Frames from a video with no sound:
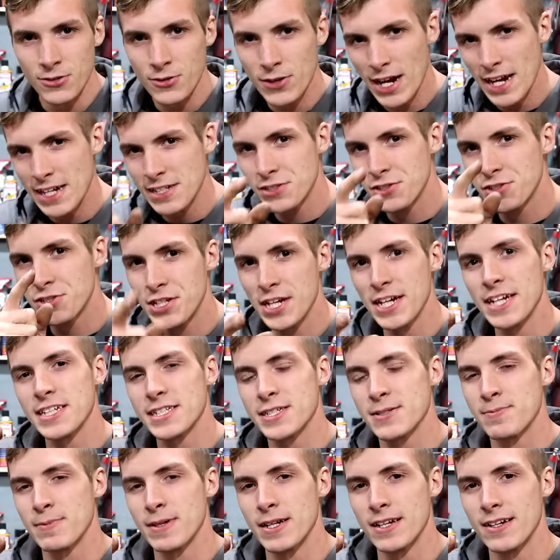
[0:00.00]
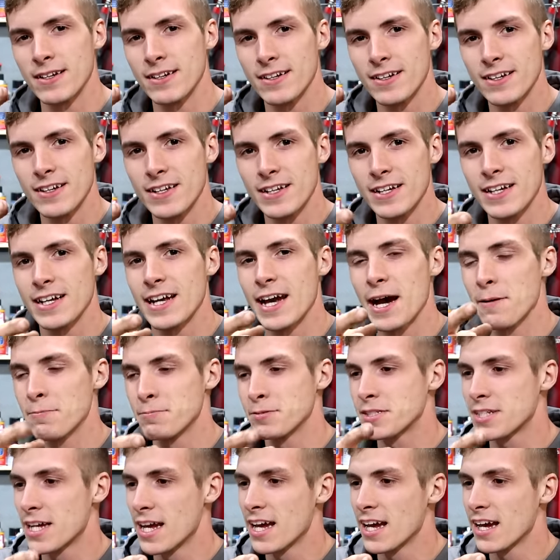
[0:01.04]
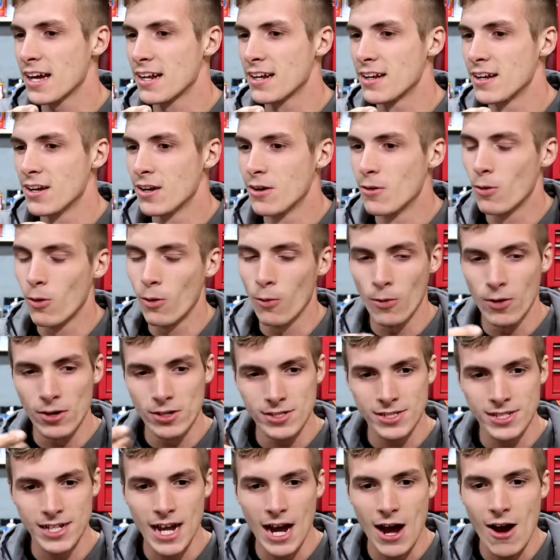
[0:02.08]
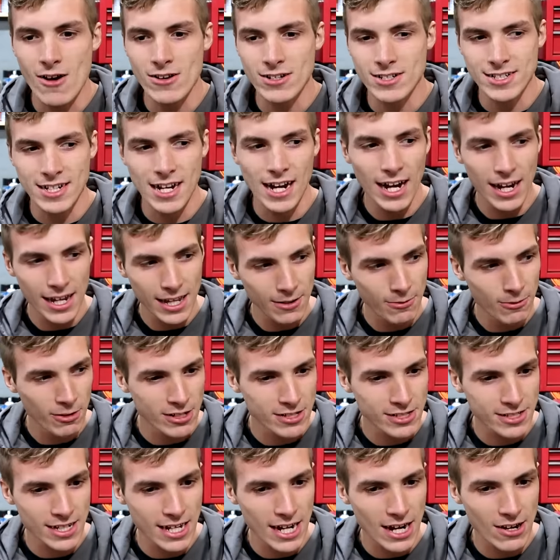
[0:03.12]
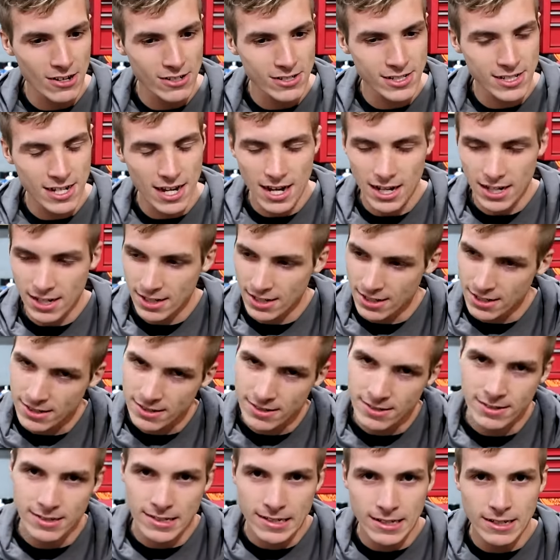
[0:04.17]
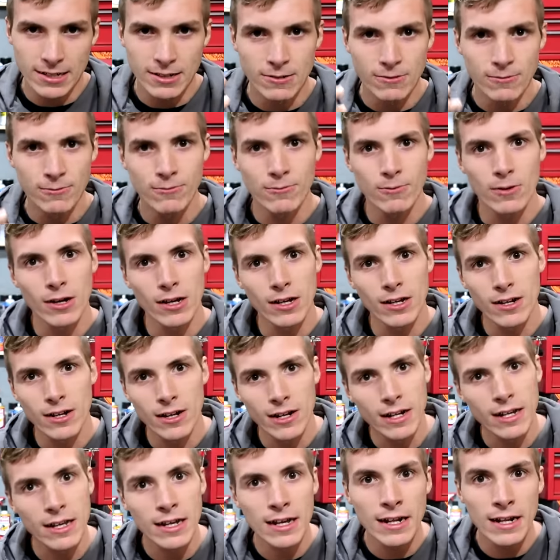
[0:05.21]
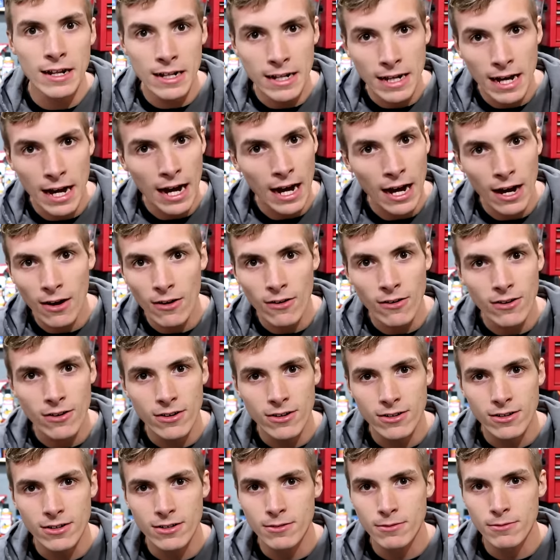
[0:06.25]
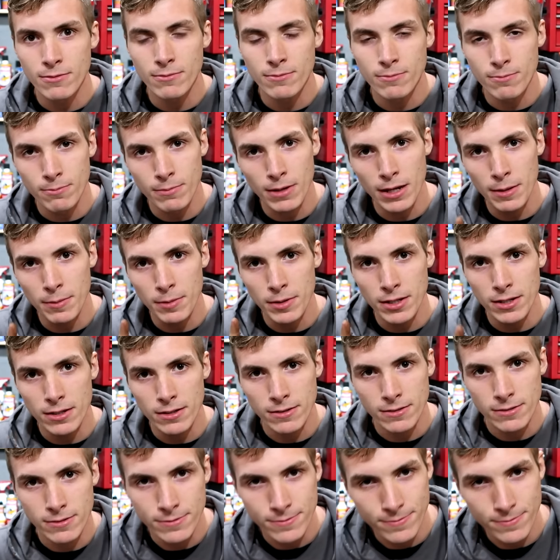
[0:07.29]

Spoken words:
You guys jinxed me. You kept saying, well, where's the Kawasaki? Where's the Kawasaki? Well, you're gonna get it now. Maybe.